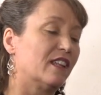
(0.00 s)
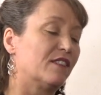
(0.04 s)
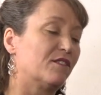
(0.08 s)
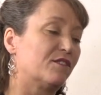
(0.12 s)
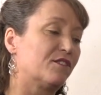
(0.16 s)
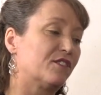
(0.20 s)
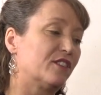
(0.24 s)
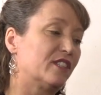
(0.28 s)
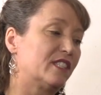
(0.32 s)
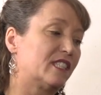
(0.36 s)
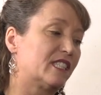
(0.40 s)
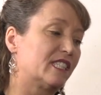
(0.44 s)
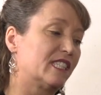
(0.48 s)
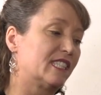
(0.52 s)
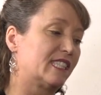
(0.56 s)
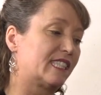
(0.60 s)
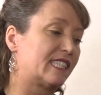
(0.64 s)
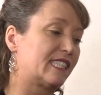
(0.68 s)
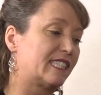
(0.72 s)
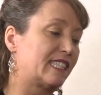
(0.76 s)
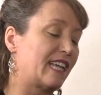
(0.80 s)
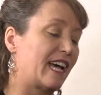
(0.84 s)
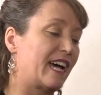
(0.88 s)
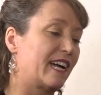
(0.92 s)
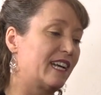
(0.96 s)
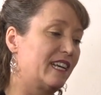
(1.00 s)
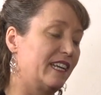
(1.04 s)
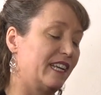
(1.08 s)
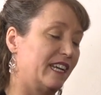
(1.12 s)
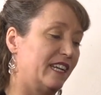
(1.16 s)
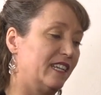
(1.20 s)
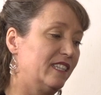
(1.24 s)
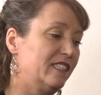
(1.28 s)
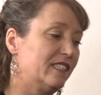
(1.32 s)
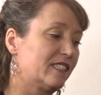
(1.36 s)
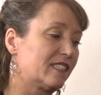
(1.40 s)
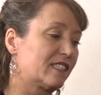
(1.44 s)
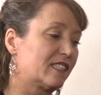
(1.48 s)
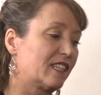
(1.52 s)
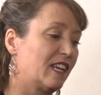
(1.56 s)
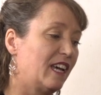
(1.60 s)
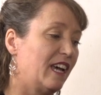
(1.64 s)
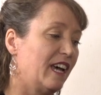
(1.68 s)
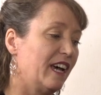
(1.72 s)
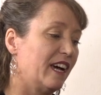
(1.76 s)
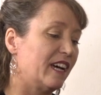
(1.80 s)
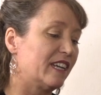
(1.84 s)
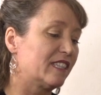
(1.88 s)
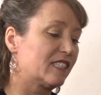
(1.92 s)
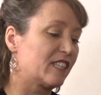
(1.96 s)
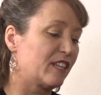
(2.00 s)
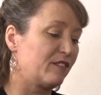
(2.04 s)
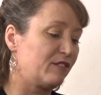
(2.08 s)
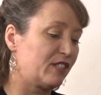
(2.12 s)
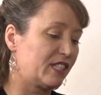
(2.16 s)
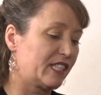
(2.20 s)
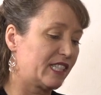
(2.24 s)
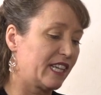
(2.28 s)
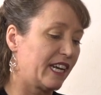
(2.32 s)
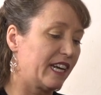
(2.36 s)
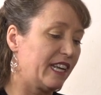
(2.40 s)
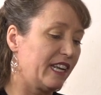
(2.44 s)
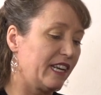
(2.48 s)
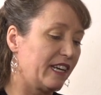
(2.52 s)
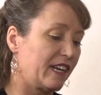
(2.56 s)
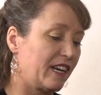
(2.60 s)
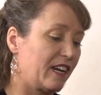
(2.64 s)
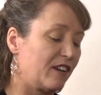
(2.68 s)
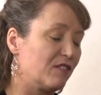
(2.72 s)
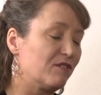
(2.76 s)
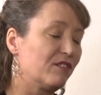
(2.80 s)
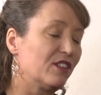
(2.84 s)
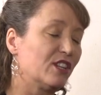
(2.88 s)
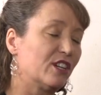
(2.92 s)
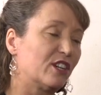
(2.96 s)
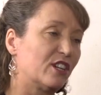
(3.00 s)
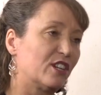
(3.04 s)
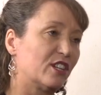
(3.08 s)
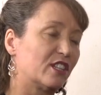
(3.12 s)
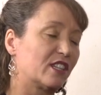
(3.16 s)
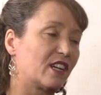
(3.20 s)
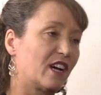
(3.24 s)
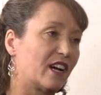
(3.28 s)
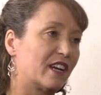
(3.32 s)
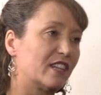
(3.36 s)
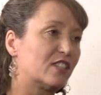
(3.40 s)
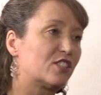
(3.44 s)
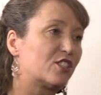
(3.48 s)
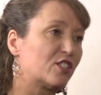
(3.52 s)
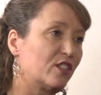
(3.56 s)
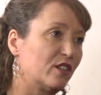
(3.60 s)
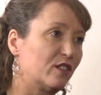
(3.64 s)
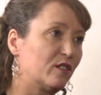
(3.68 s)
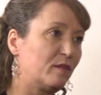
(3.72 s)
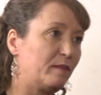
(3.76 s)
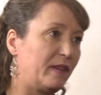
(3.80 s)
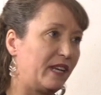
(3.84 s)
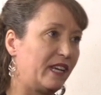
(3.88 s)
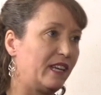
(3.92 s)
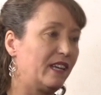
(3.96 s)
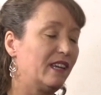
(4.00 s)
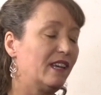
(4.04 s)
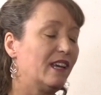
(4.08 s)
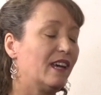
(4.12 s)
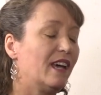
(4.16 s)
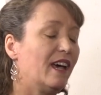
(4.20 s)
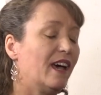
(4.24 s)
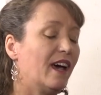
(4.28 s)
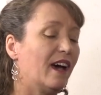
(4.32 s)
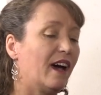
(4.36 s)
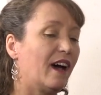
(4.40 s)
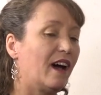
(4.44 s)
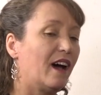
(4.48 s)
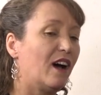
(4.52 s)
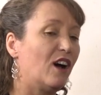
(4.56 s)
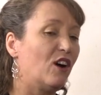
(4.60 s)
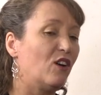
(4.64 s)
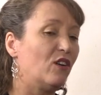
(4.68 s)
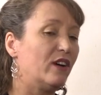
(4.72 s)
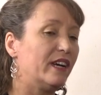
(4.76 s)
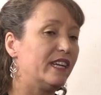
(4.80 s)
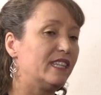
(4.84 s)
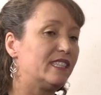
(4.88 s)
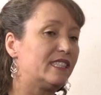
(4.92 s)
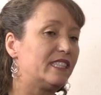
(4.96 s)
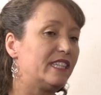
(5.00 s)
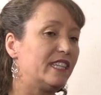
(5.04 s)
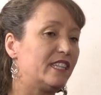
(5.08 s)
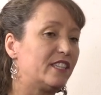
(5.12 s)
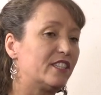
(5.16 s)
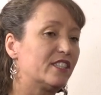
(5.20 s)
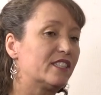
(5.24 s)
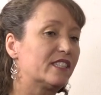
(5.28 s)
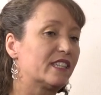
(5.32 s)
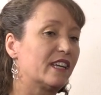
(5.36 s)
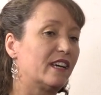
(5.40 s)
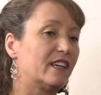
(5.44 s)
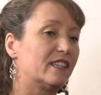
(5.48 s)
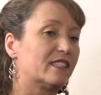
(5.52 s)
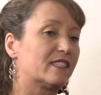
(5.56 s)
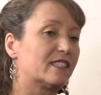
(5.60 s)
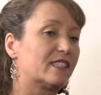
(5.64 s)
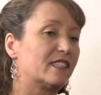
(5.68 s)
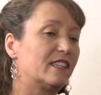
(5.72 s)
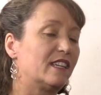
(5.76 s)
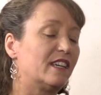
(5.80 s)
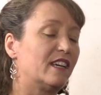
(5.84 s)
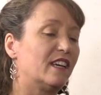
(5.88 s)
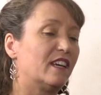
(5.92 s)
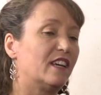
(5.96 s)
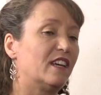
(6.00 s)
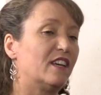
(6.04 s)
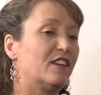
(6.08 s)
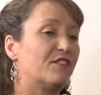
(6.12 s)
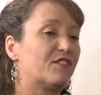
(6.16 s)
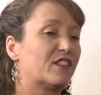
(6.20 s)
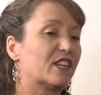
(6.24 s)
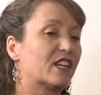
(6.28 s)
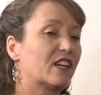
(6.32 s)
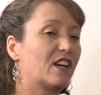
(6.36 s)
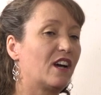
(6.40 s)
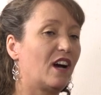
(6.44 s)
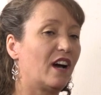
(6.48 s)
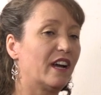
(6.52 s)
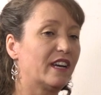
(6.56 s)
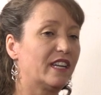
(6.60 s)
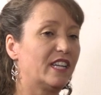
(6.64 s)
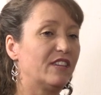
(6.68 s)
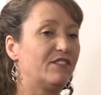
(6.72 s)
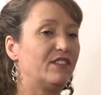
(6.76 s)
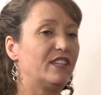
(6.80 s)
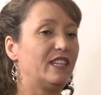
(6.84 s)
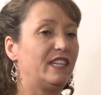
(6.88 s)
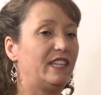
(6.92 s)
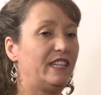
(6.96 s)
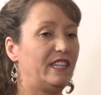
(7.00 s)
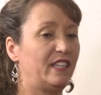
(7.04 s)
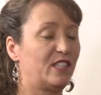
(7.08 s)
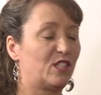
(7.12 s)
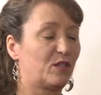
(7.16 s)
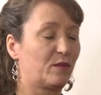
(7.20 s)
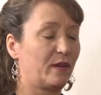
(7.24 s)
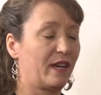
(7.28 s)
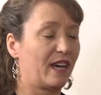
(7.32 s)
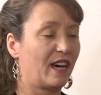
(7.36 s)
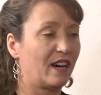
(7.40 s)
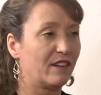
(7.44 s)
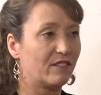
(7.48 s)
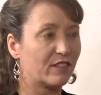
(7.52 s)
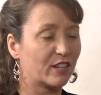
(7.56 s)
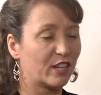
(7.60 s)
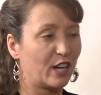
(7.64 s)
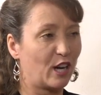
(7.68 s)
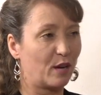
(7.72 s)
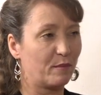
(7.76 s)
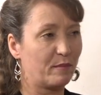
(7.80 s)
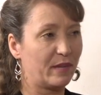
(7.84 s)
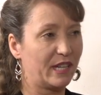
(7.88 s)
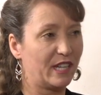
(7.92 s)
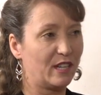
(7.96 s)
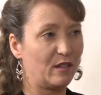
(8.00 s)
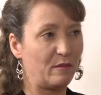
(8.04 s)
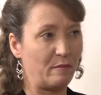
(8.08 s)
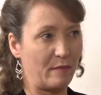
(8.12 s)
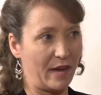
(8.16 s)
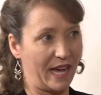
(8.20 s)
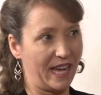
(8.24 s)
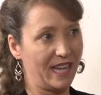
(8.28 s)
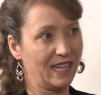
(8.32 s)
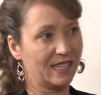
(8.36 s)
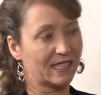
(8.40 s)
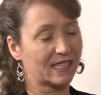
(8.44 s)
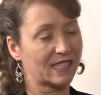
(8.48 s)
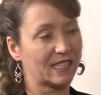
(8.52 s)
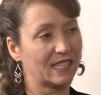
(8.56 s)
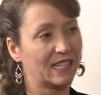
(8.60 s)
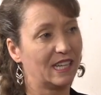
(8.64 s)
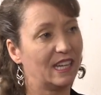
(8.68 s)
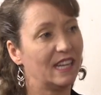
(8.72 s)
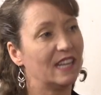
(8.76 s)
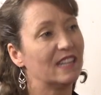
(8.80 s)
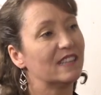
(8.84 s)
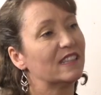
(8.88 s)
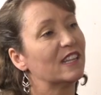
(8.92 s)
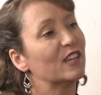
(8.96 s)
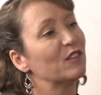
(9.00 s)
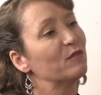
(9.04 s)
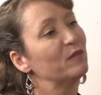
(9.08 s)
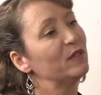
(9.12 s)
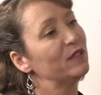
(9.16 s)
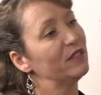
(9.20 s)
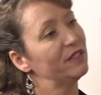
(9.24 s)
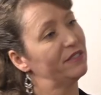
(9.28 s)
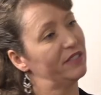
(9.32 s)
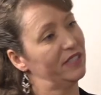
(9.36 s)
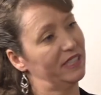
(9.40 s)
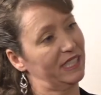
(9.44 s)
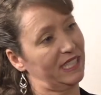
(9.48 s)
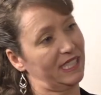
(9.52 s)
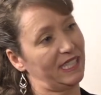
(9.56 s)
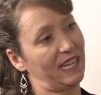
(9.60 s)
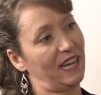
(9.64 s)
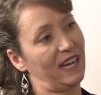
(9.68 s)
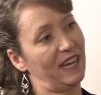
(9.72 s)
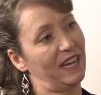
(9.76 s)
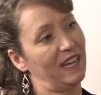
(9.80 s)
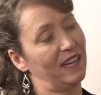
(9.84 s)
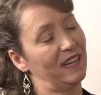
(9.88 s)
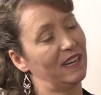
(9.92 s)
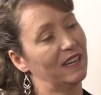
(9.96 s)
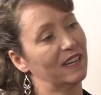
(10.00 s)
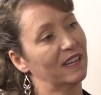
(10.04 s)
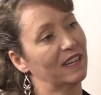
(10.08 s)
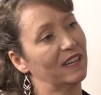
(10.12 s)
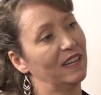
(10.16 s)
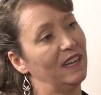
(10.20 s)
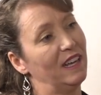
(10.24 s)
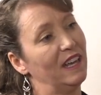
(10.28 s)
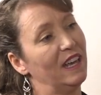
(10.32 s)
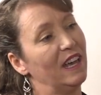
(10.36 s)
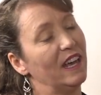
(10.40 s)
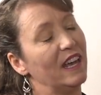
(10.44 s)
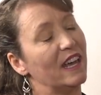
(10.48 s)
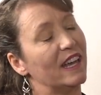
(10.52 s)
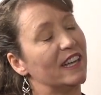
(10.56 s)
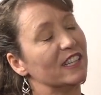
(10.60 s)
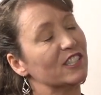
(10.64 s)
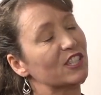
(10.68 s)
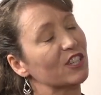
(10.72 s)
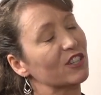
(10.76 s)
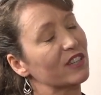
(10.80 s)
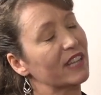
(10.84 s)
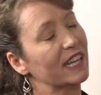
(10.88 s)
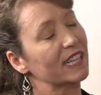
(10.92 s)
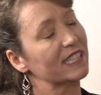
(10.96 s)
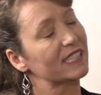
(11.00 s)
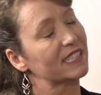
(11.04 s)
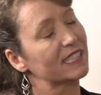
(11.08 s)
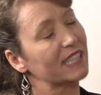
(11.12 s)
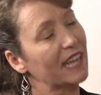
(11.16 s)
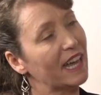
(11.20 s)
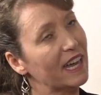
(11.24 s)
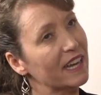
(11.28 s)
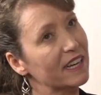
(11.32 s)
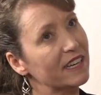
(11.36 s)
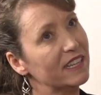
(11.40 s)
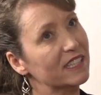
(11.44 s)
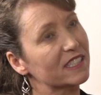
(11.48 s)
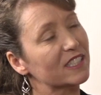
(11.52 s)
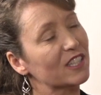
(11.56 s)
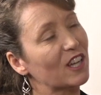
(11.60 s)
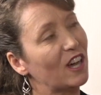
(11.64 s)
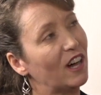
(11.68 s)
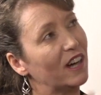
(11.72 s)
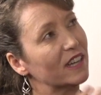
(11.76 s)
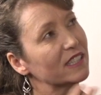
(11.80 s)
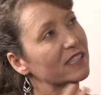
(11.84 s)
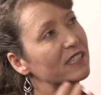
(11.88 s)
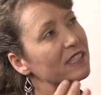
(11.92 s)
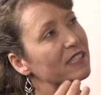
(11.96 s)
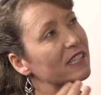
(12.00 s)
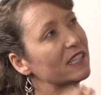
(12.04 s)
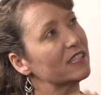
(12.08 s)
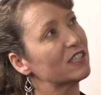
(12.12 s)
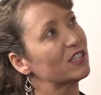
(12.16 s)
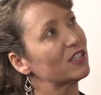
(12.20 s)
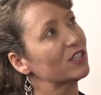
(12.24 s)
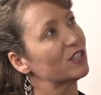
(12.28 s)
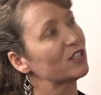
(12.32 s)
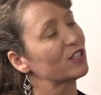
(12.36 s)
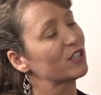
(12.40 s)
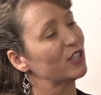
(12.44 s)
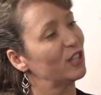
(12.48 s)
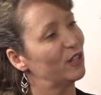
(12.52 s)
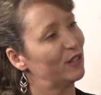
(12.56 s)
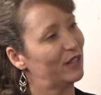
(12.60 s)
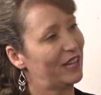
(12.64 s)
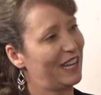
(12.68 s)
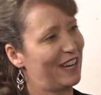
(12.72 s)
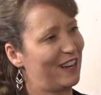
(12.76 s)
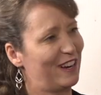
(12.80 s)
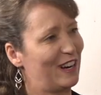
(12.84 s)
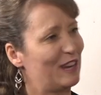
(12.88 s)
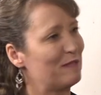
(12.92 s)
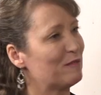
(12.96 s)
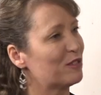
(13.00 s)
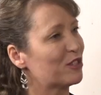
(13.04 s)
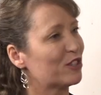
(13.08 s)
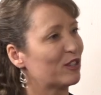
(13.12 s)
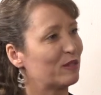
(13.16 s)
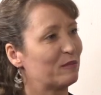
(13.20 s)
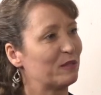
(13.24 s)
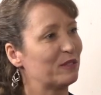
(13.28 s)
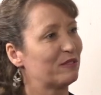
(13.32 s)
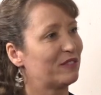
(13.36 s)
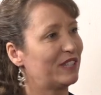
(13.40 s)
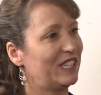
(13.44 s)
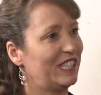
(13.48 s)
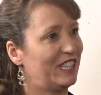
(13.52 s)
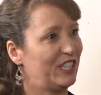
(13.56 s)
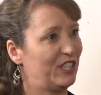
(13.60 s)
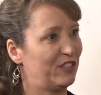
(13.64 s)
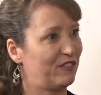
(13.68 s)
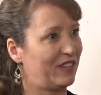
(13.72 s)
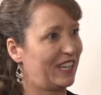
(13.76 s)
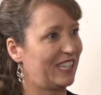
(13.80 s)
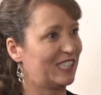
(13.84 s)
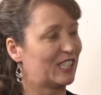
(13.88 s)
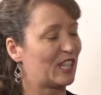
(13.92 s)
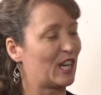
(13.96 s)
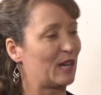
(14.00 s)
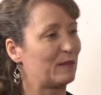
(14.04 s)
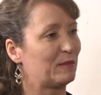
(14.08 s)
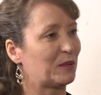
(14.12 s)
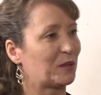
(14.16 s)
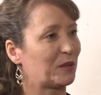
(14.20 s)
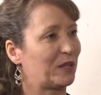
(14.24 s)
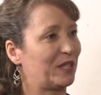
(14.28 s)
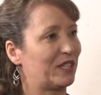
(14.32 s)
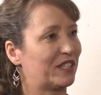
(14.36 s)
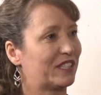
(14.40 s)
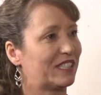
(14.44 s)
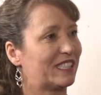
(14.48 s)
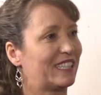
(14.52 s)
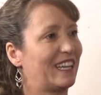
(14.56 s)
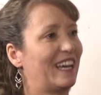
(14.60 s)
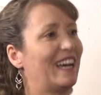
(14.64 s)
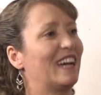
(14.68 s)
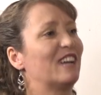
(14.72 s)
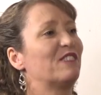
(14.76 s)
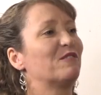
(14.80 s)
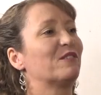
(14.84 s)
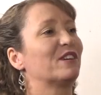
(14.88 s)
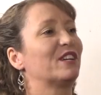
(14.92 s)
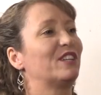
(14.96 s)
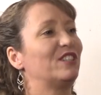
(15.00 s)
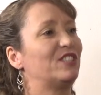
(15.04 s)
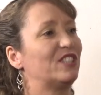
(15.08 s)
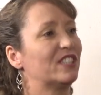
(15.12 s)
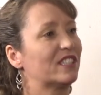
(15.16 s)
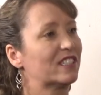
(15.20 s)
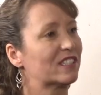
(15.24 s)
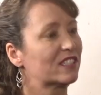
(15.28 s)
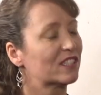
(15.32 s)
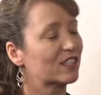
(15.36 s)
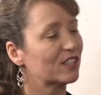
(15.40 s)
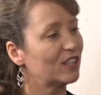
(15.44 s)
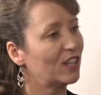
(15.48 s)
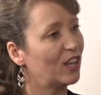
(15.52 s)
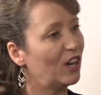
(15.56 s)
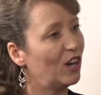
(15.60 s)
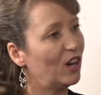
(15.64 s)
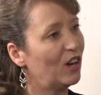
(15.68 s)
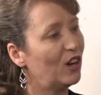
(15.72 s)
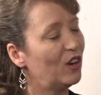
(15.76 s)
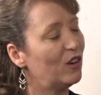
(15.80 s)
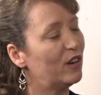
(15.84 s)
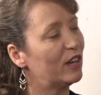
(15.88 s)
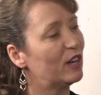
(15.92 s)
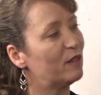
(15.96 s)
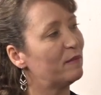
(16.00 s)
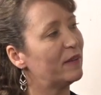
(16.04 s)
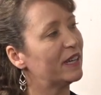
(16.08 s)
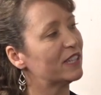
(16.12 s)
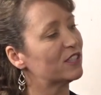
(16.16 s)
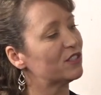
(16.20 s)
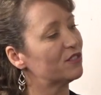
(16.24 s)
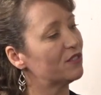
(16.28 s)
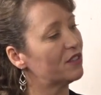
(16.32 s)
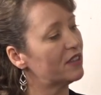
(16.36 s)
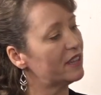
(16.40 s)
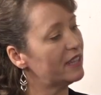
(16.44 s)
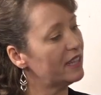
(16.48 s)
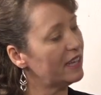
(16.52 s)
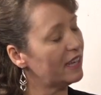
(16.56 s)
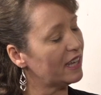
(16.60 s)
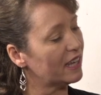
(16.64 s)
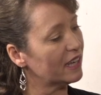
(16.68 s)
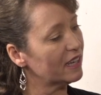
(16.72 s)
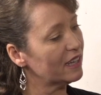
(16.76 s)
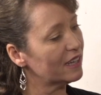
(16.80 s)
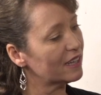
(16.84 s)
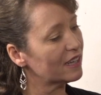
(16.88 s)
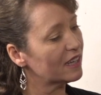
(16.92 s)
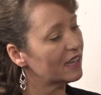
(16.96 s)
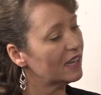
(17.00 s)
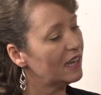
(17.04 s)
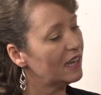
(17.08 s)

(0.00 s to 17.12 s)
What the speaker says: For instance, sadness, as I've studied it, I've learned God has shown me how it teaches us, if the God-given needs we have are not being met, then we will feel sad. And so that sadness causes us to slow down. I'm sure, Maria, you've had times where you're sad, where you just slow and it makes you think.